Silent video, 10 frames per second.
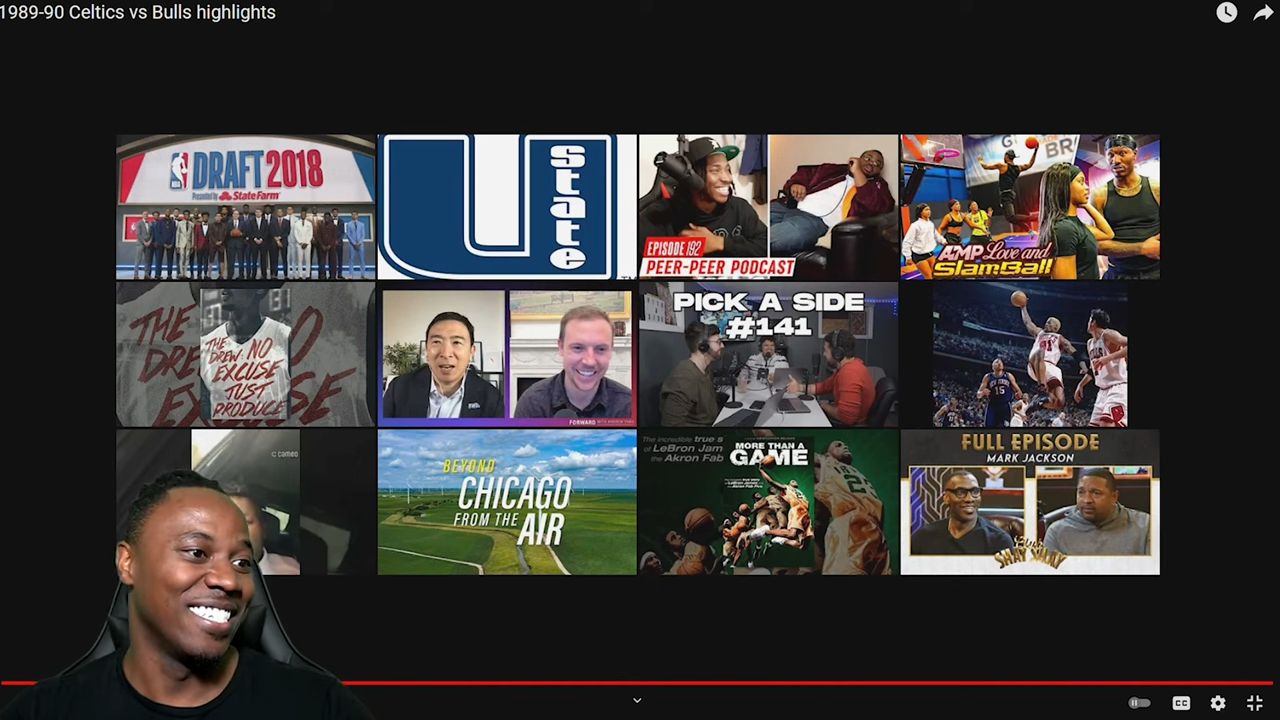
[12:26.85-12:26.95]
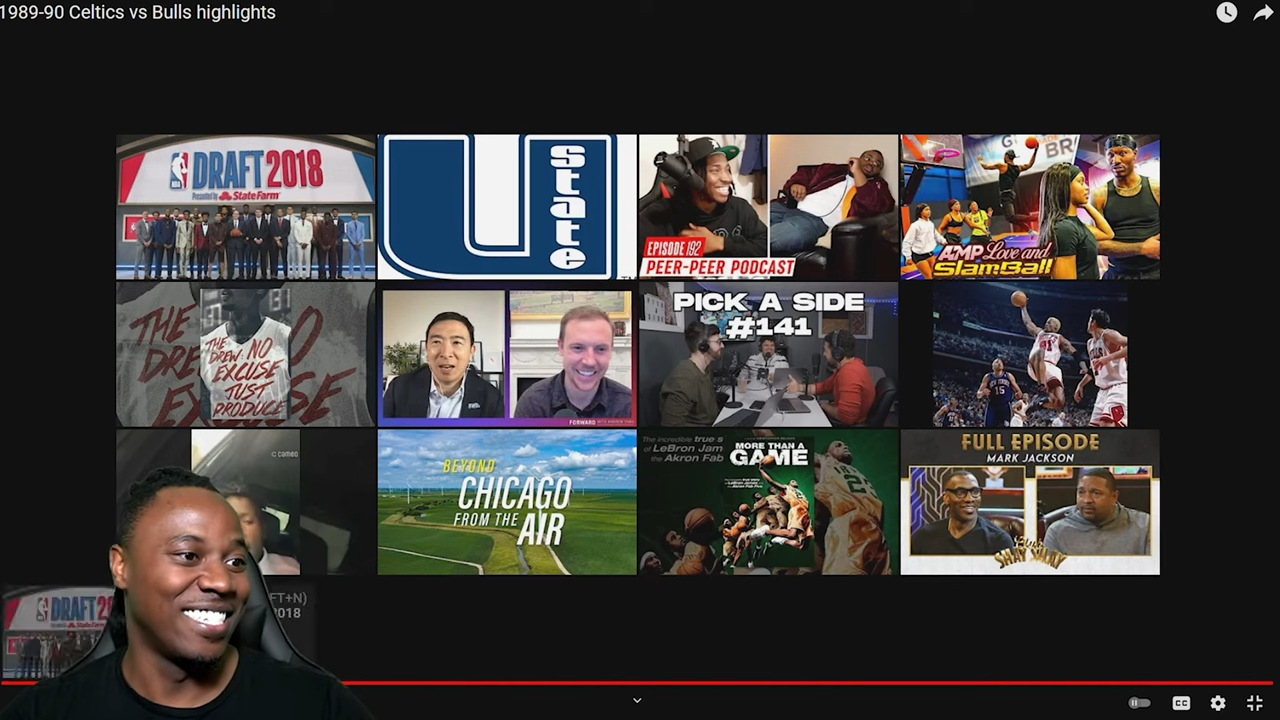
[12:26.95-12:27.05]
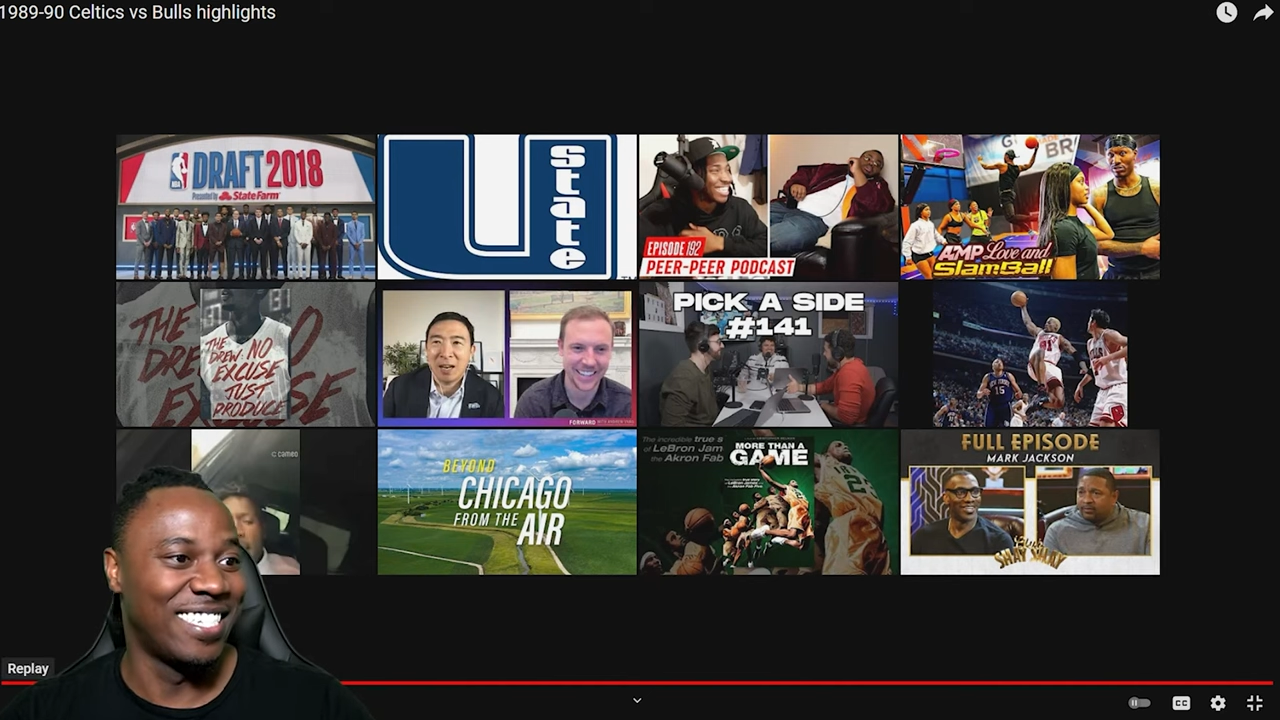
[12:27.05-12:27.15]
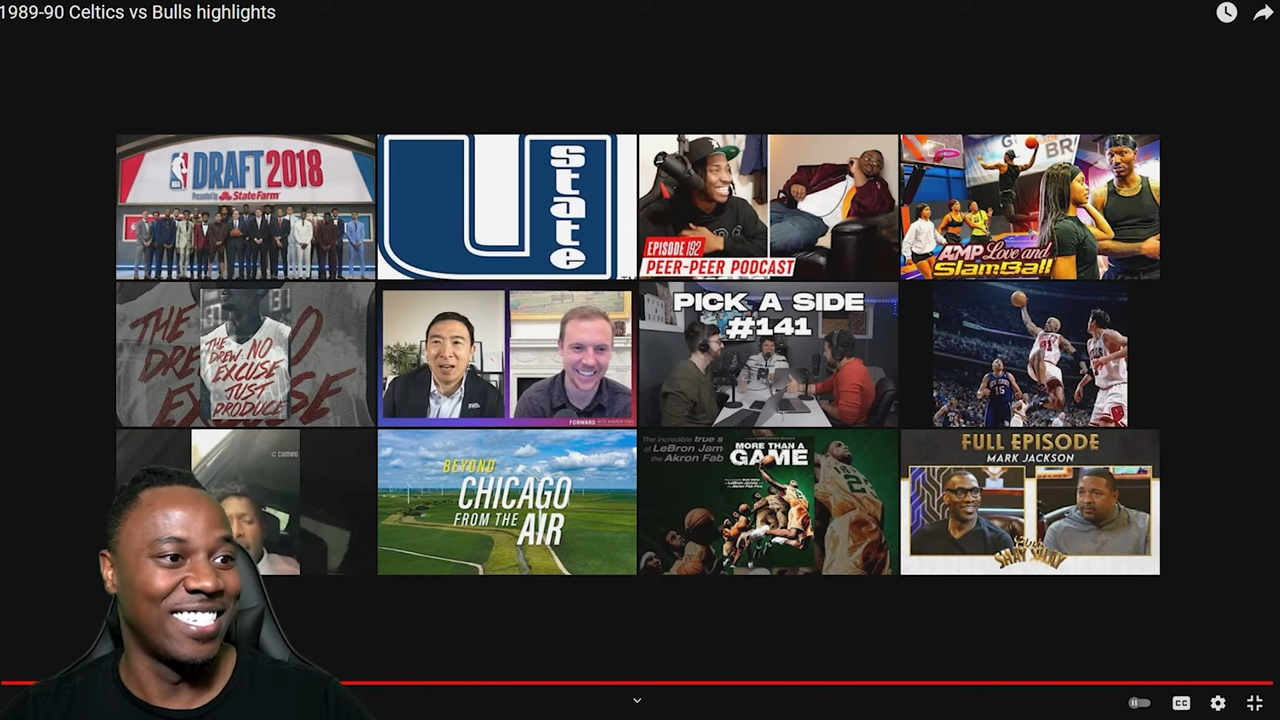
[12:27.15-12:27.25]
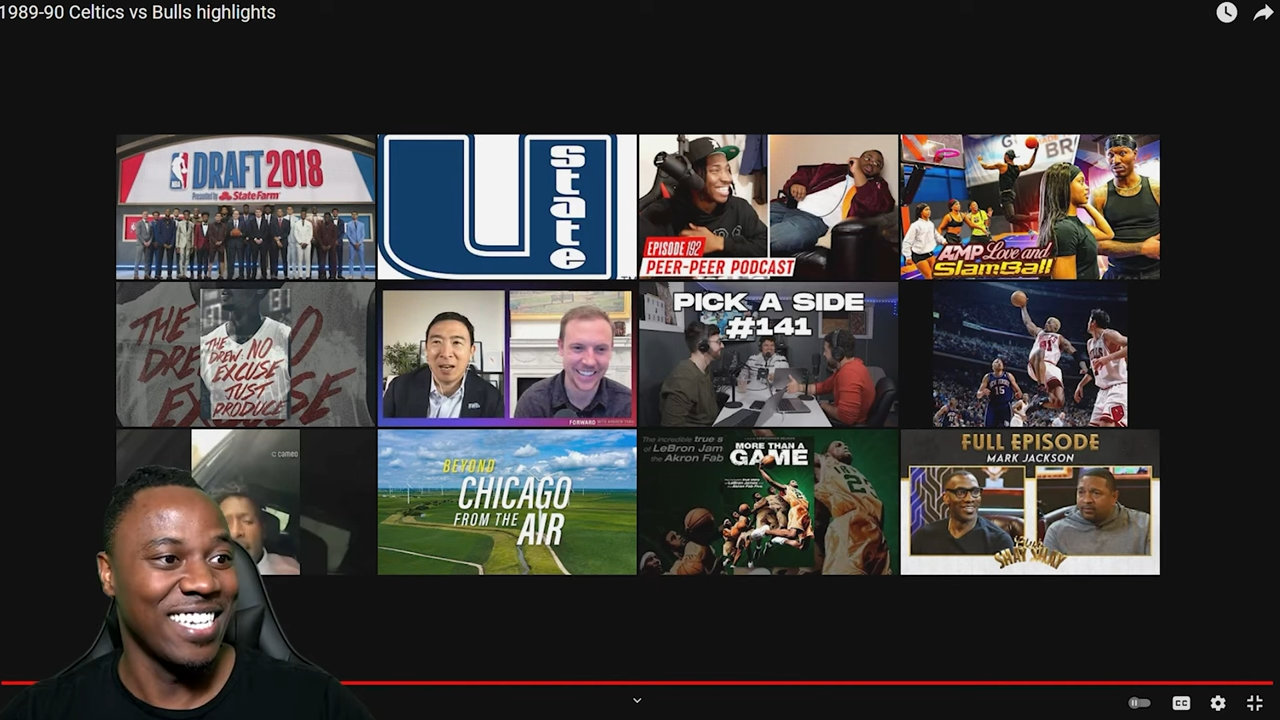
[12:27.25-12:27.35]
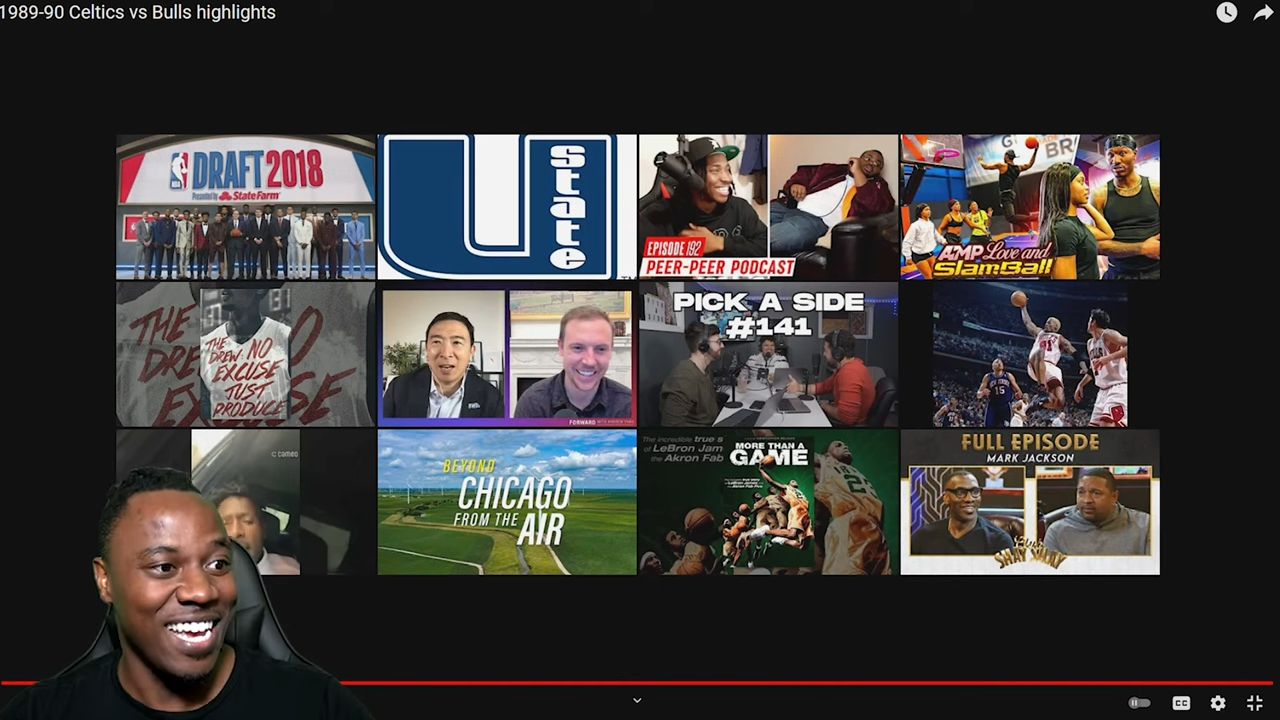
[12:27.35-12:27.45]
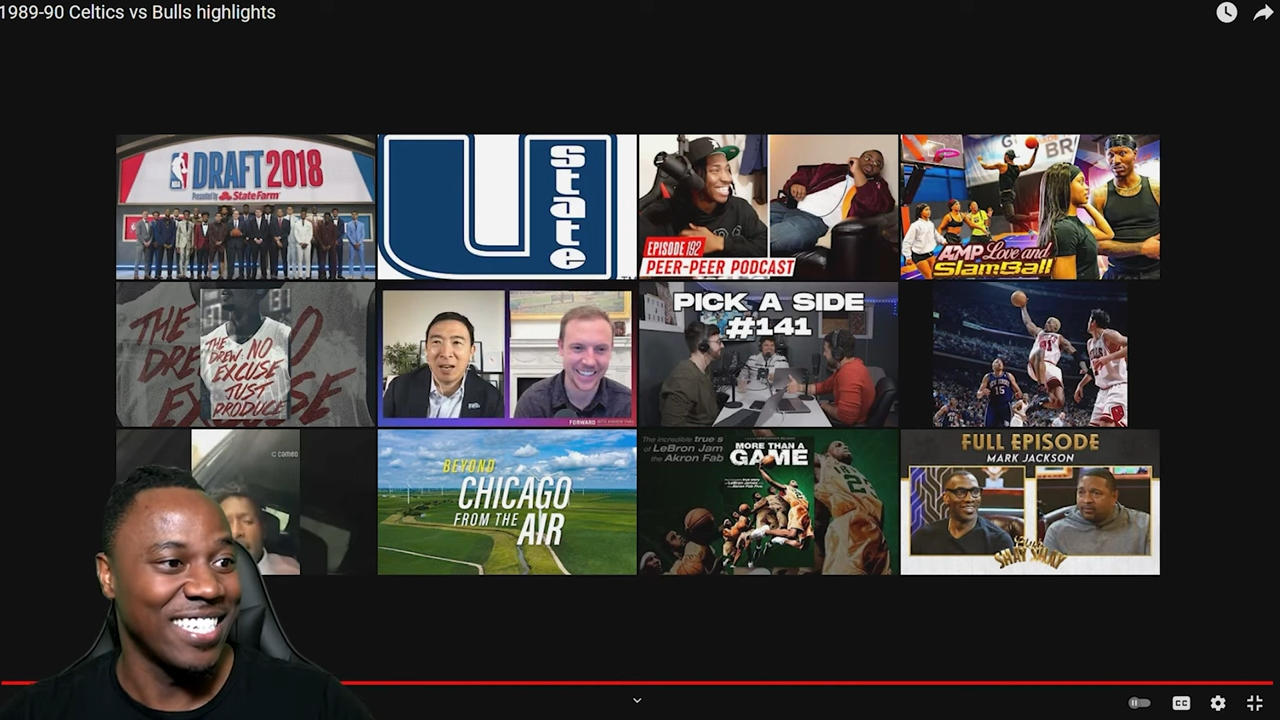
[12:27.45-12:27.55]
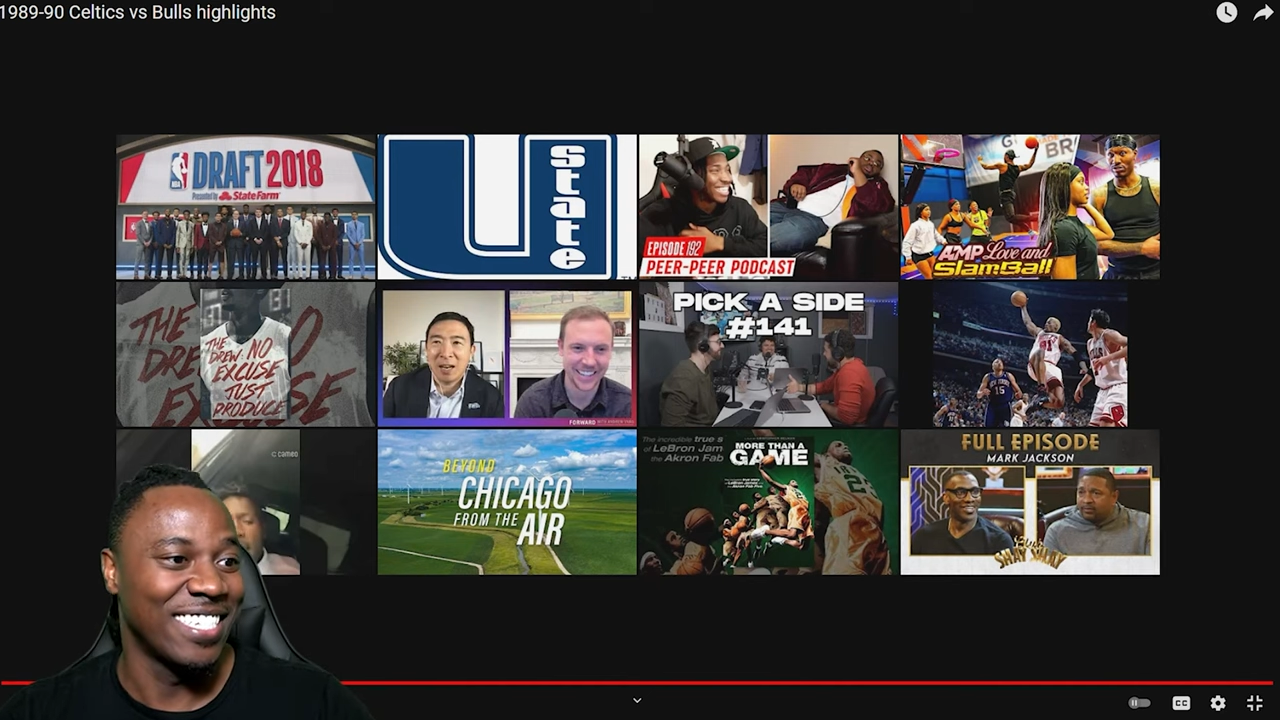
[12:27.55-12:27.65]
Sheesh.